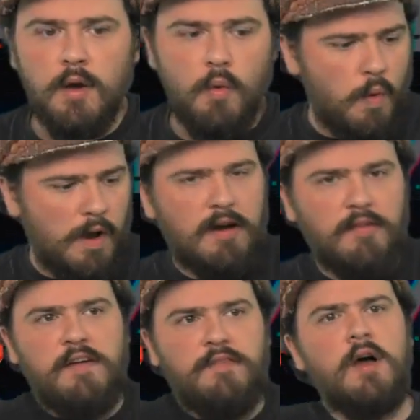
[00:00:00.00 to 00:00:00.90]
when Grand
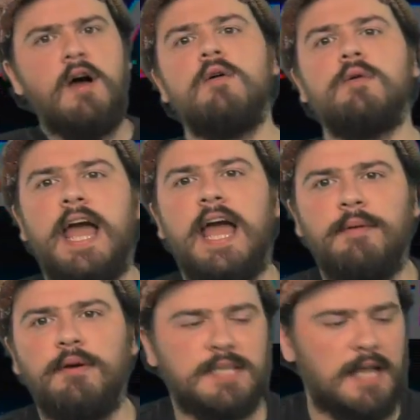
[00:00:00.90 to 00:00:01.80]
Theft Auto came,
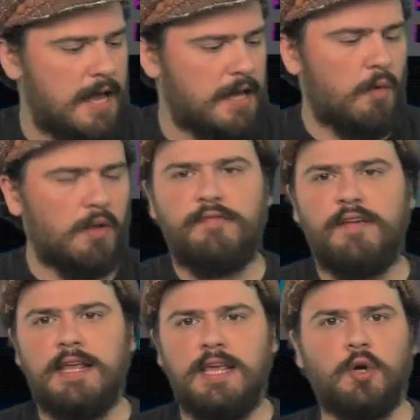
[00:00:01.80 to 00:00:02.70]
it was like, well, the
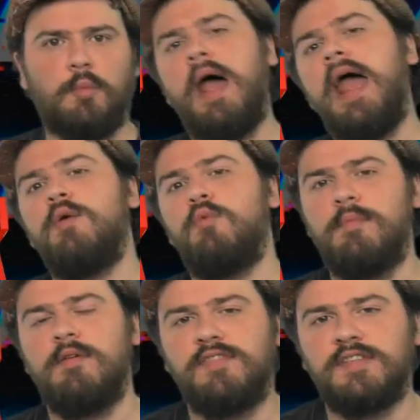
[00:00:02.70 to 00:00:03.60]
fact that you could pay
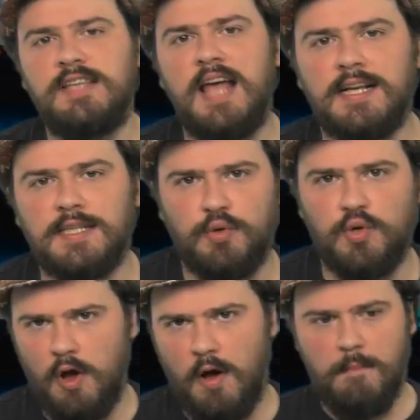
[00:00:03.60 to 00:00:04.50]
women for sex but
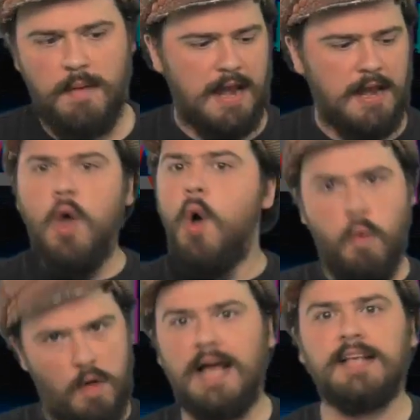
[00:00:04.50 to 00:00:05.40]
not men,
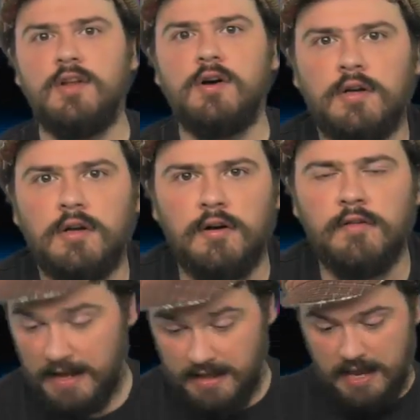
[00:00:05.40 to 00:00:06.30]
well, that's not good enough.
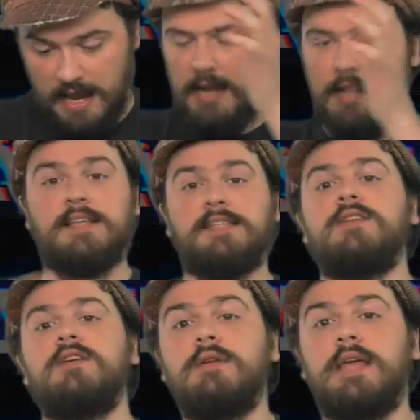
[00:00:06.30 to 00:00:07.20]
In this
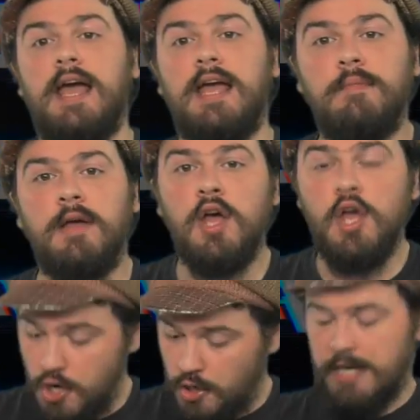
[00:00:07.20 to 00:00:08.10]
new game,
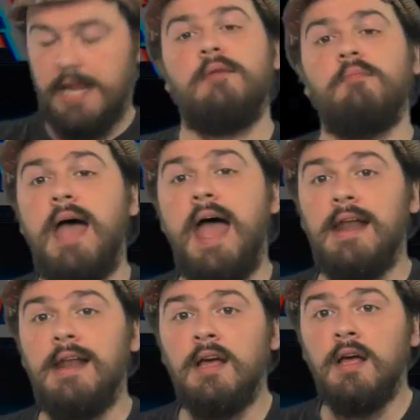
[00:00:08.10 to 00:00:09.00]
you can hit
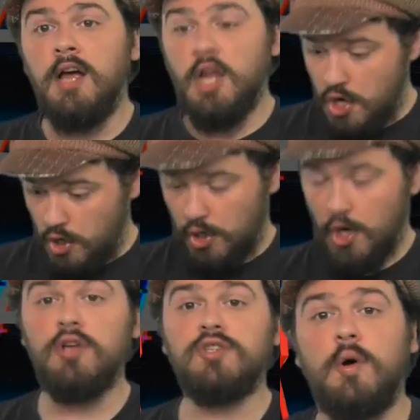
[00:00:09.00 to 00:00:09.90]
men, you can
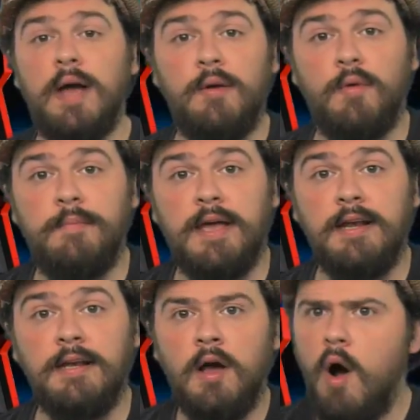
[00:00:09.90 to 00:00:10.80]
also hit
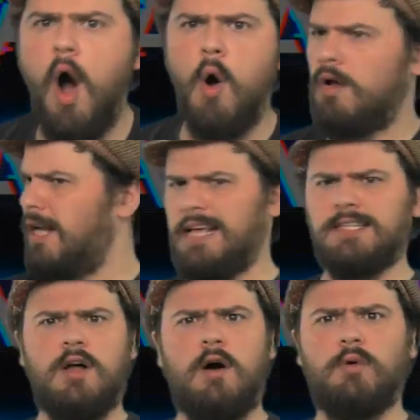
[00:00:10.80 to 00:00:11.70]
women. Oh, well,
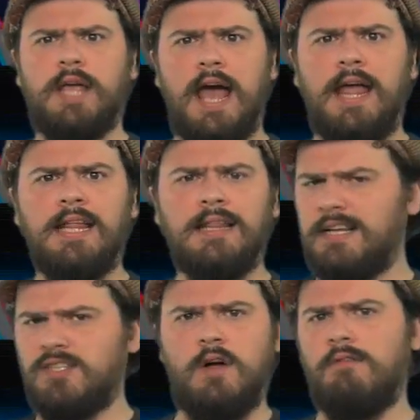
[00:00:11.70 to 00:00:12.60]
that's not okay.
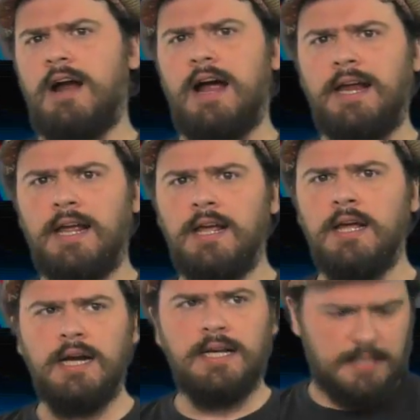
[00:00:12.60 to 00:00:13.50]
That's not right.
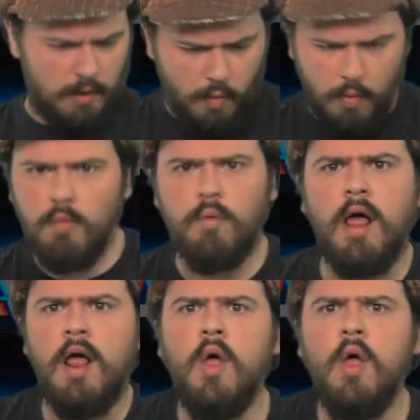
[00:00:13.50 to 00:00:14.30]
It's like, well, what?